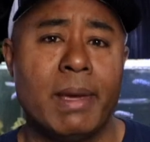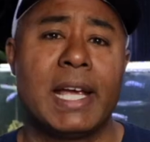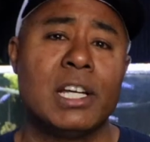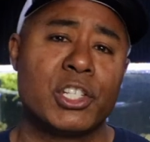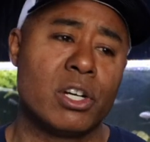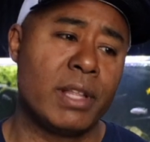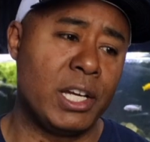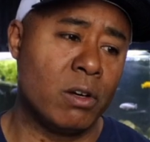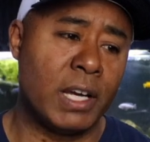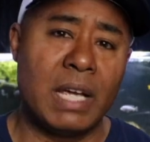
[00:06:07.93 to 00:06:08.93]
making sure
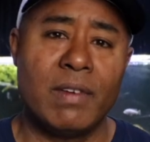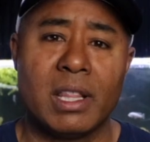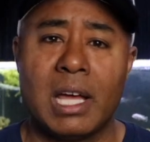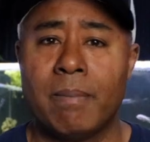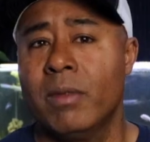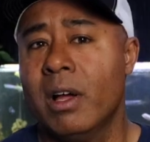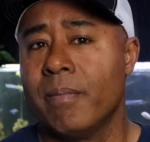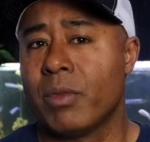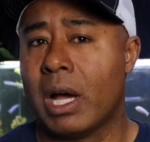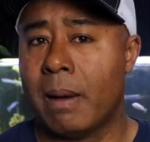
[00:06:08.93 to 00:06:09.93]
that you're giving them
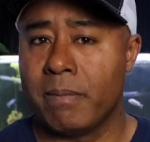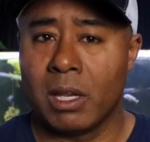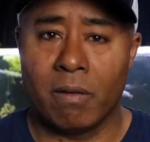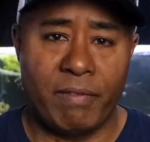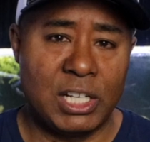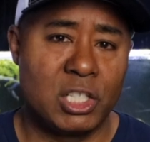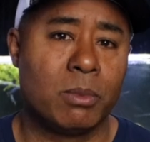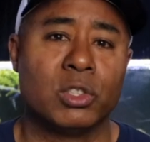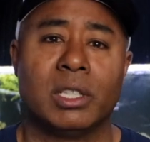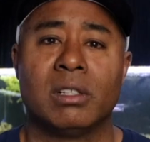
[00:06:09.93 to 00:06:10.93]

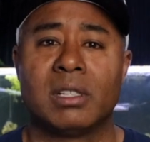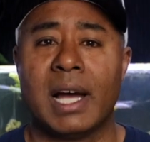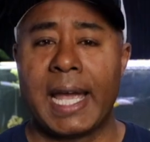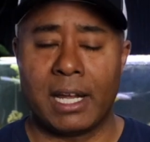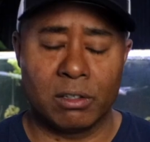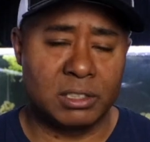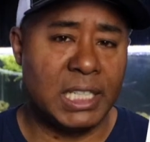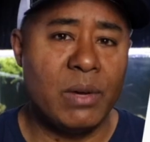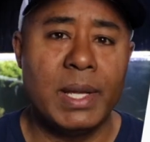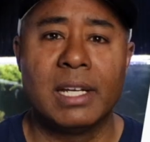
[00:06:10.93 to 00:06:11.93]
vegetables in their diet or
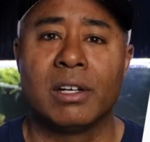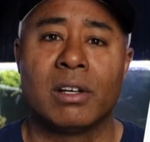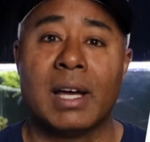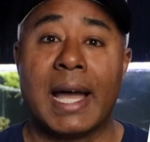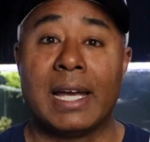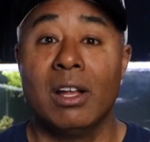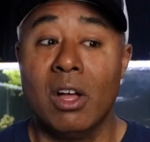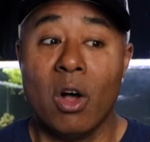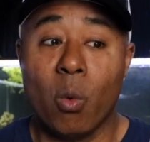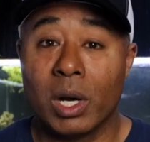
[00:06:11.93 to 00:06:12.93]
seaweed in their diet.
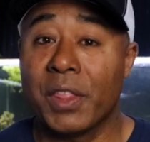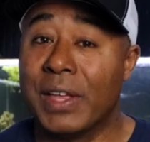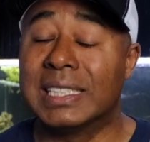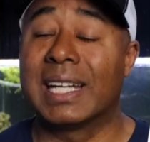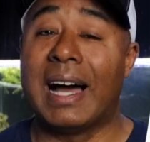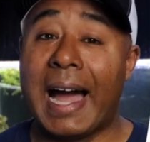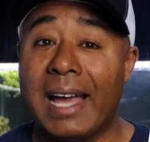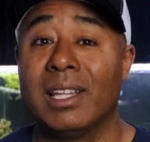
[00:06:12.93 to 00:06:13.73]
One of the things that I